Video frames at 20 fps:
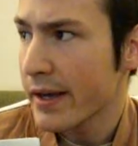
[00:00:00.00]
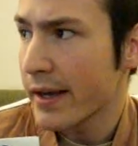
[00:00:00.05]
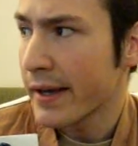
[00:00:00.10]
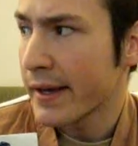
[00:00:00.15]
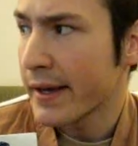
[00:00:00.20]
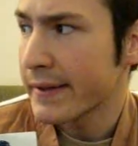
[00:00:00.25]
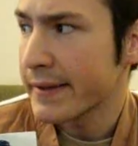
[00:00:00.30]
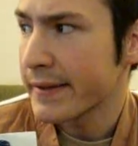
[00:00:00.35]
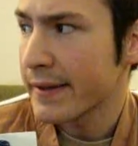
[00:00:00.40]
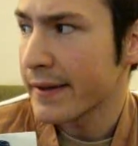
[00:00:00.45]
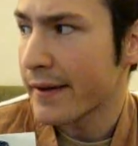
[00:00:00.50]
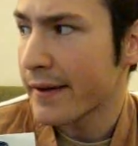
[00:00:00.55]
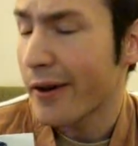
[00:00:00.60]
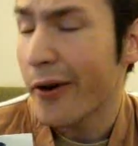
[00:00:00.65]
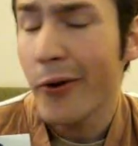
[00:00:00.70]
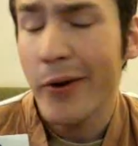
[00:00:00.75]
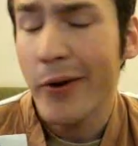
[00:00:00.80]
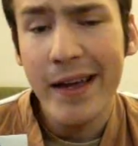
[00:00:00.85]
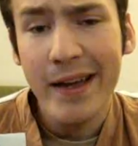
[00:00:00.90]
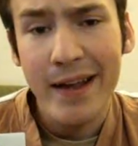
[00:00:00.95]
and
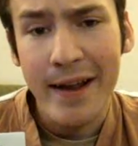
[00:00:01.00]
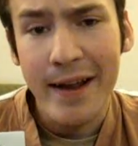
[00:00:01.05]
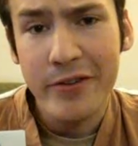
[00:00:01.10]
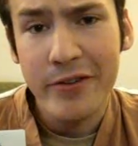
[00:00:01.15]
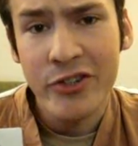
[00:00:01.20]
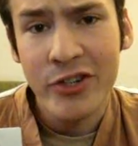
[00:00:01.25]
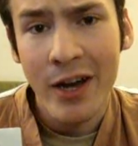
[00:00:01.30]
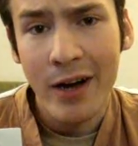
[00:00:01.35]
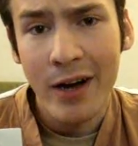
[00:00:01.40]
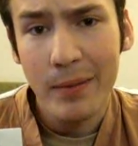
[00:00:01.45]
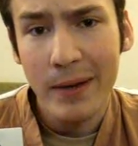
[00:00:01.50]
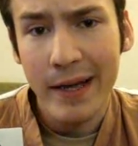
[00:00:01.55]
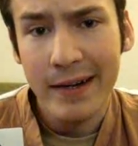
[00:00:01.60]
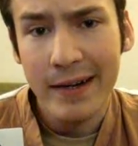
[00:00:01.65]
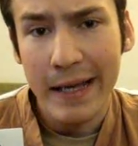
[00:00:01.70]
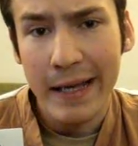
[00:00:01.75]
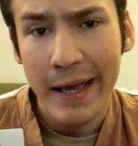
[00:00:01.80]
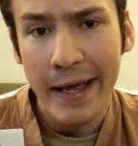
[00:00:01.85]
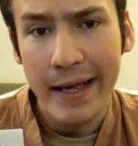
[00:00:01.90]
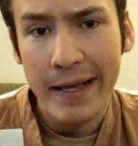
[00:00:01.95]
oh yeah, and Jabba
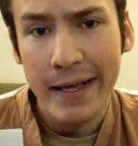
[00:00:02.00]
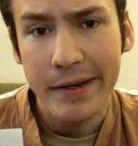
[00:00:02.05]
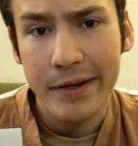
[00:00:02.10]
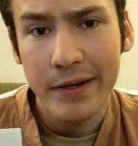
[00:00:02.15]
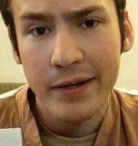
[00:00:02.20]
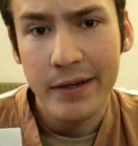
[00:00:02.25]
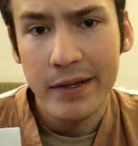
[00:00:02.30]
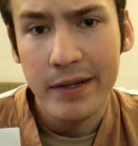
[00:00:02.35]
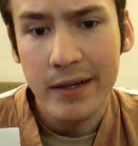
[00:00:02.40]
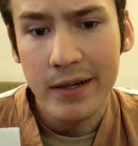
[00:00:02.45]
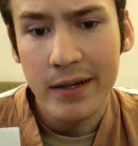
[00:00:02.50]
had a kid.